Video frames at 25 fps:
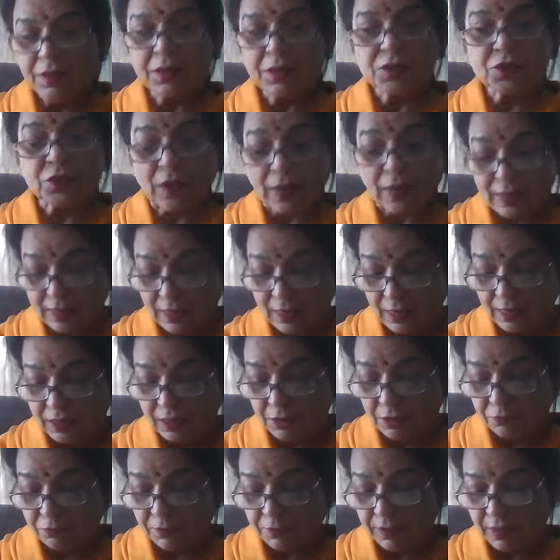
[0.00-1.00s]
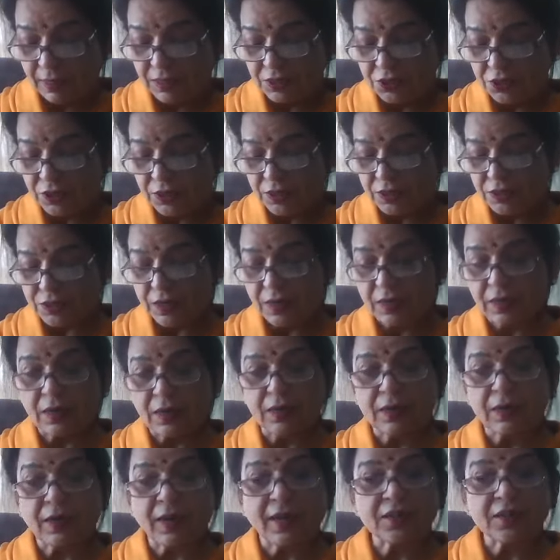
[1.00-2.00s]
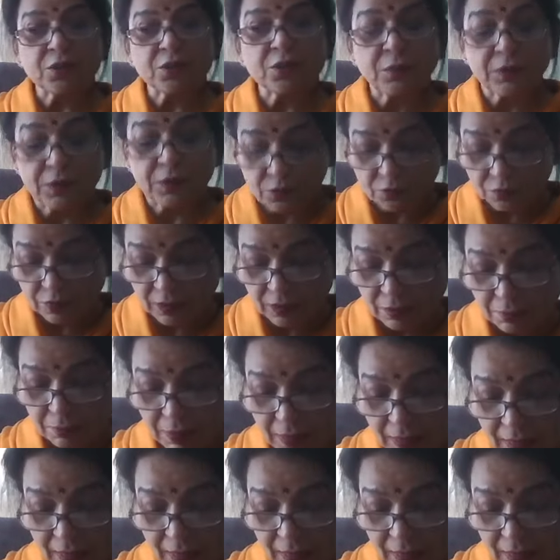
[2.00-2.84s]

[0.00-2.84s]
in its identifications and attachments with the